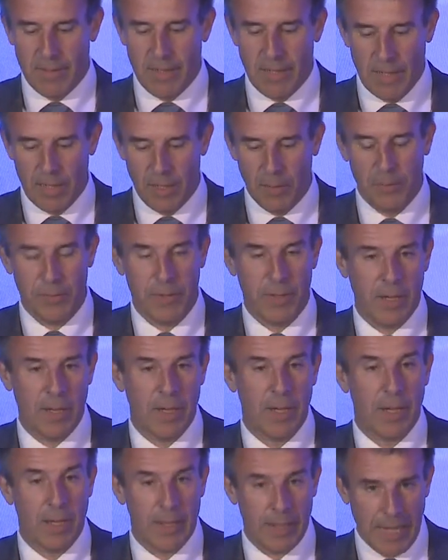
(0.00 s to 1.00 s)

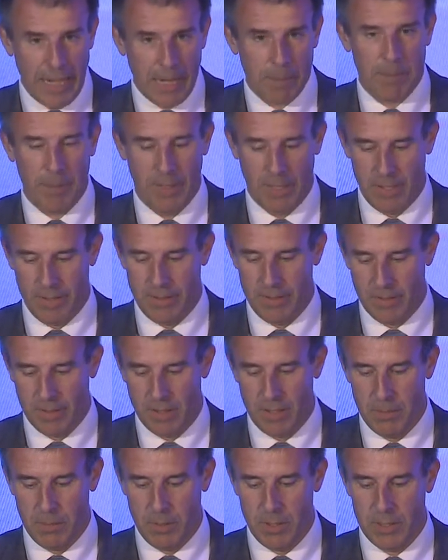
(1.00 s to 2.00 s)
healthier and happier
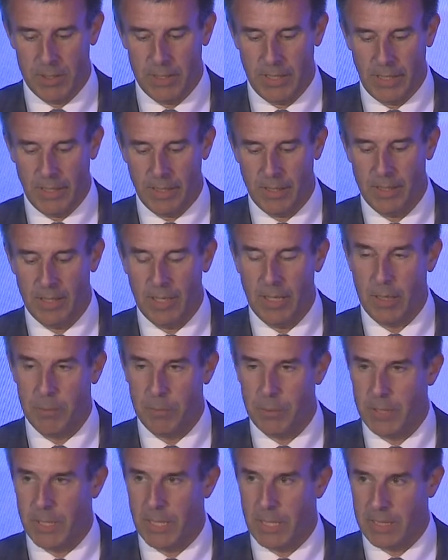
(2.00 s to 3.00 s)
community and
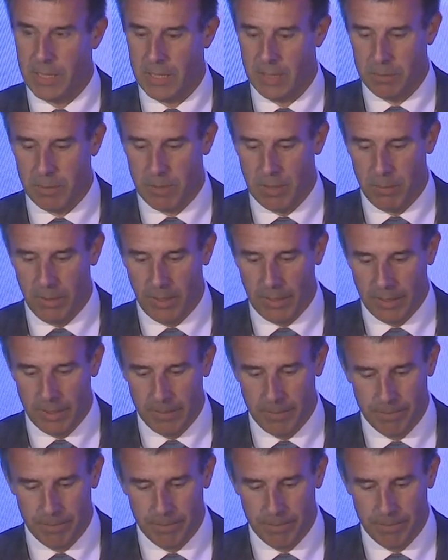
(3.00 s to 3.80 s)
protecting the public.